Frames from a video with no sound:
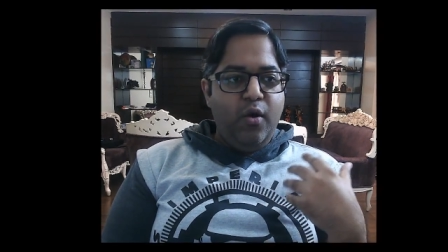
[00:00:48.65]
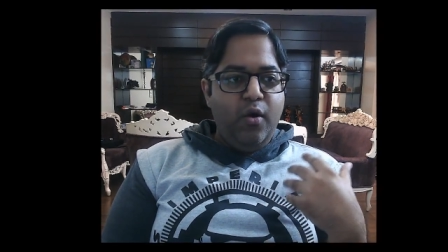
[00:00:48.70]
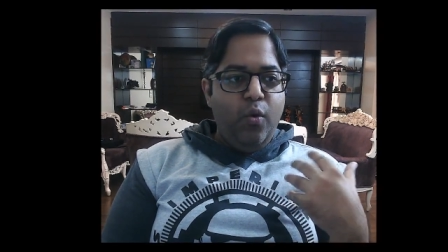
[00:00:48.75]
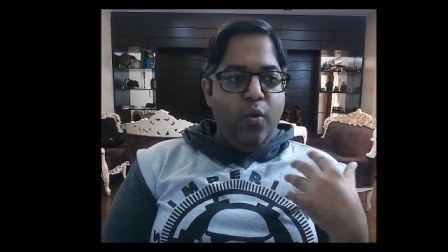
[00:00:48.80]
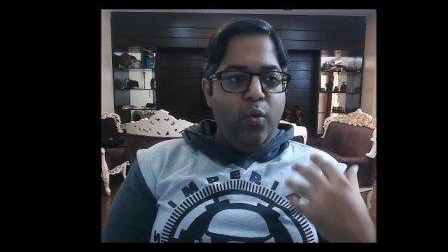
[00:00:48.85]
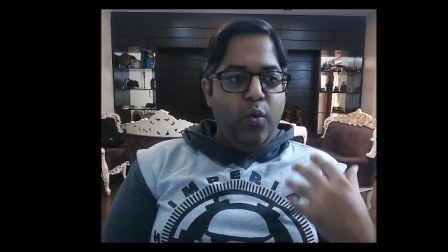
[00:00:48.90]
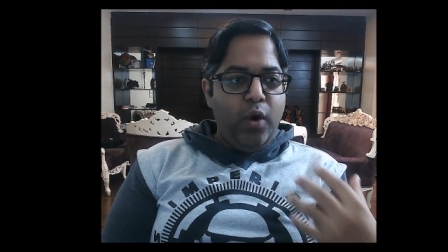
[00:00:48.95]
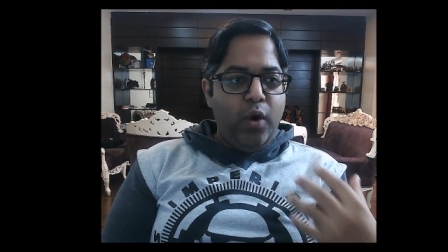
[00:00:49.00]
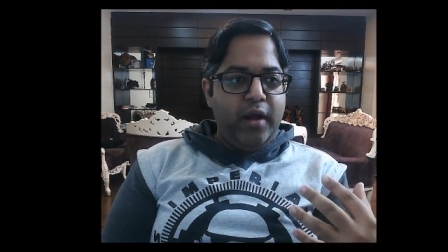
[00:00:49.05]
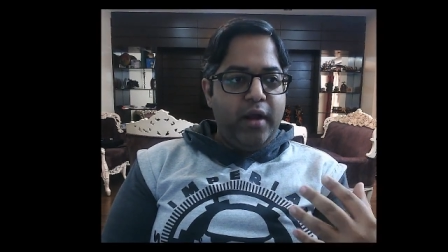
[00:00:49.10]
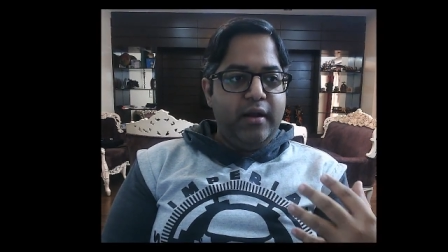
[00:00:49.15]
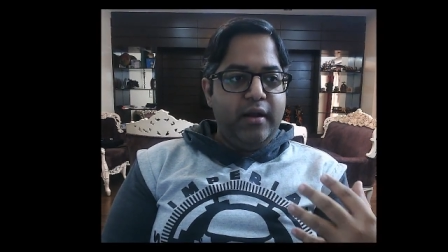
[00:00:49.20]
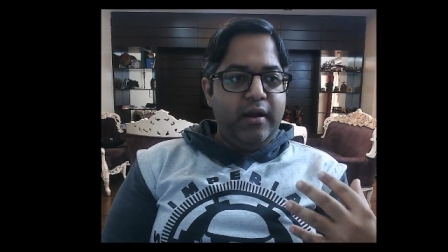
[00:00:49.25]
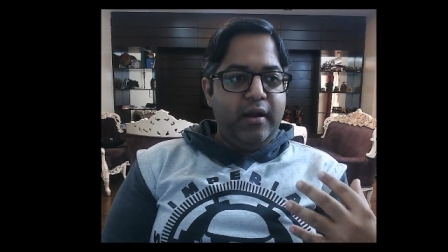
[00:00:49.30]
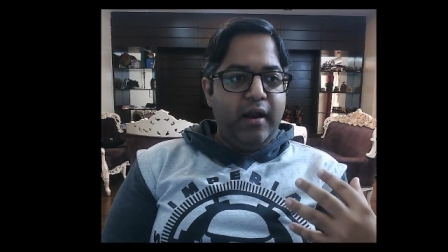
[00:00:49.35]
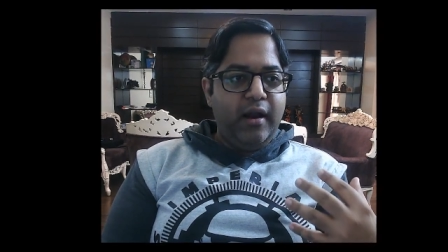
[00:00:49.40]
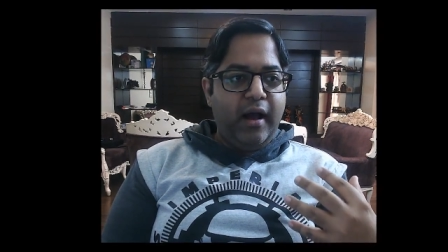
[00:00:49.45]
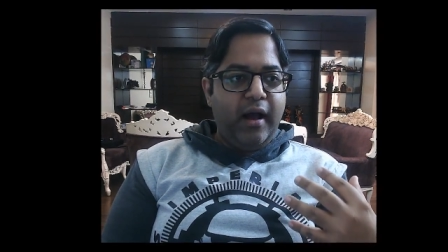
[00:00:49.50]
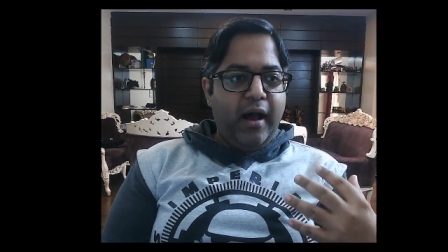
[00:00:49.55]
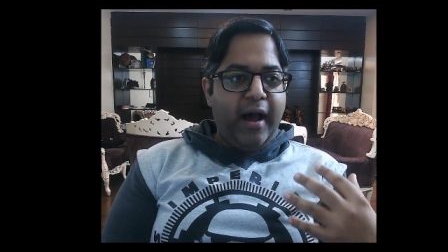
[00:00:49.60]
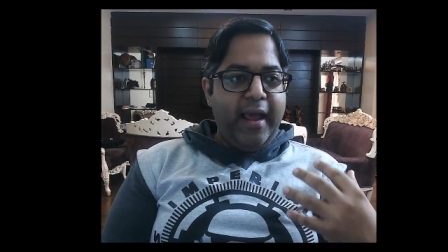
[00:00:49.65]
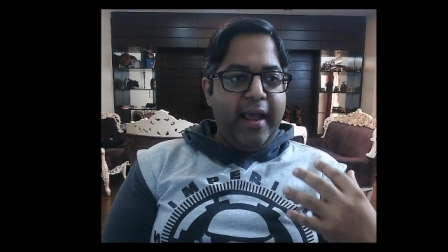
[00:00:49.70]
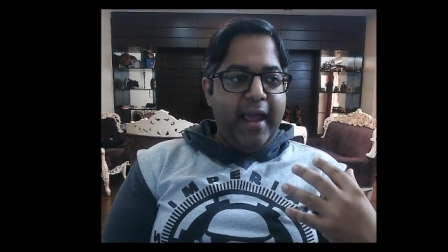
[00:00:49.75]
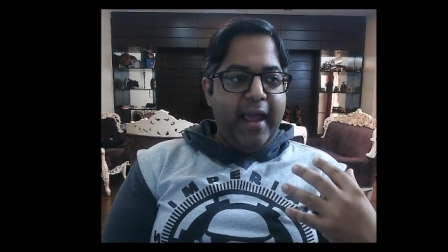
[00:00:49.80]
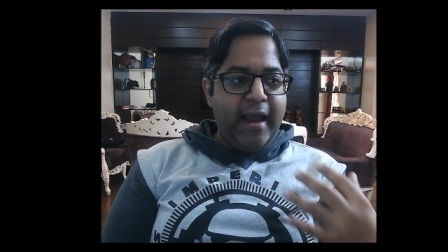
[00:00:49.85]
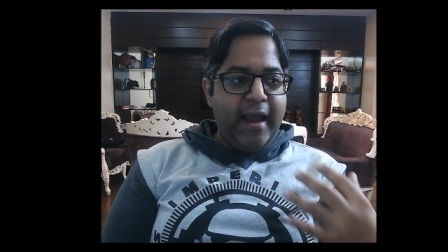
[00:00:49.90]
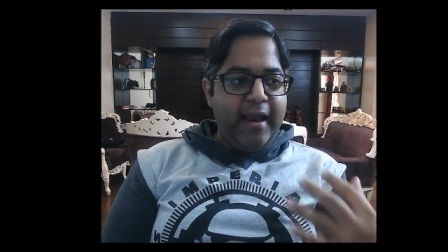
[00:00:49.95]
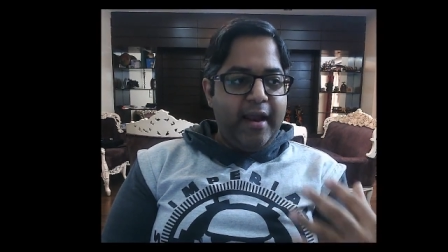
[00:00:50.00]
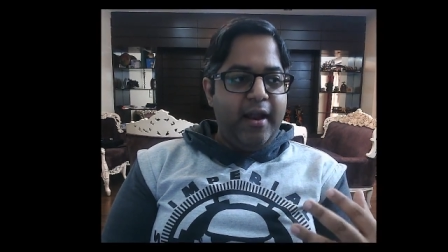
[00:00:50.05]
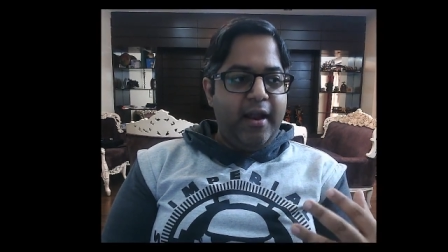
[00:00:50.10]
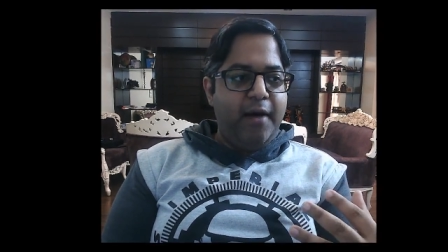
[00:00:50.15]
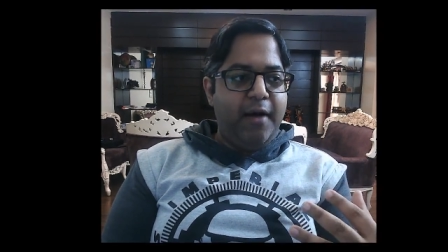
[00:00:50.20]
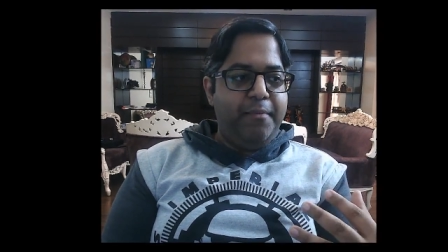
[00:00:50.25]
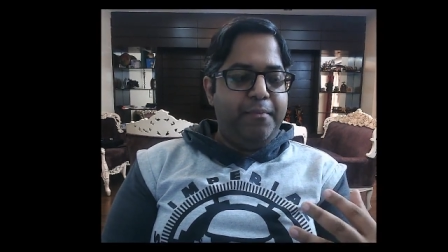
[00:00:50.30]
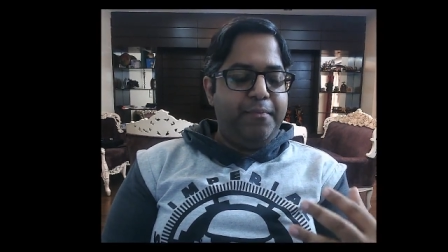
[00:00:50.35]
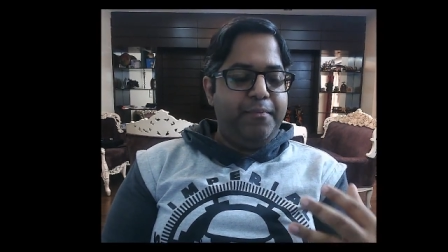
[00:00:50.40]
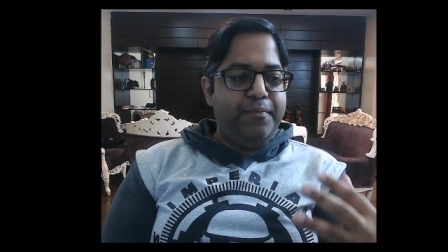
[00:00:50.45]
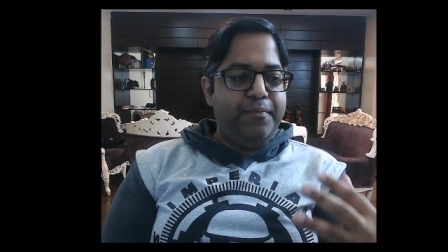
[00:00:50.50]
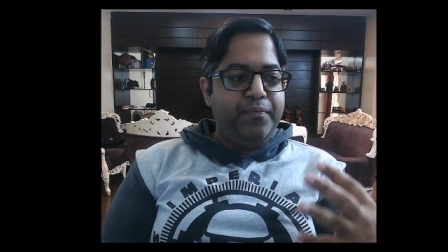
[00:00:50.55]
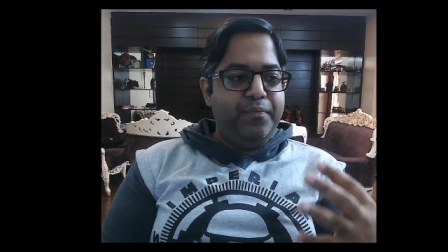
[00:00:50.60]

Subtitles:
what I ended up